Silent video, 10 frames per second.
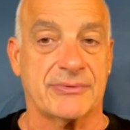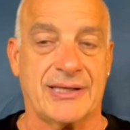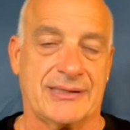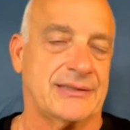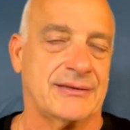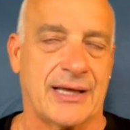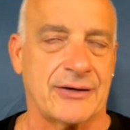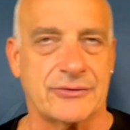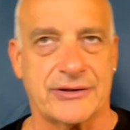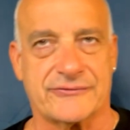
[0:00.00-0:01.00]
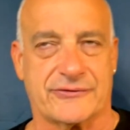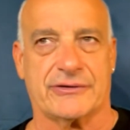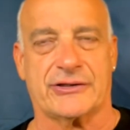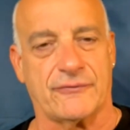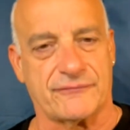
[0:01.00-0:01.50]
And I don't
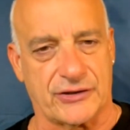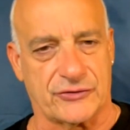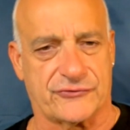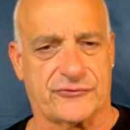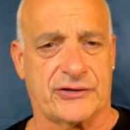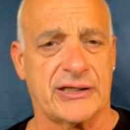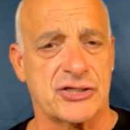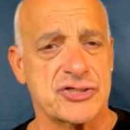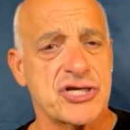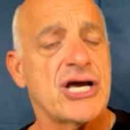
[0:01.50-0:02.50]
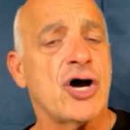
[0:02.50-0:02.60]
necessarily know if they understood English.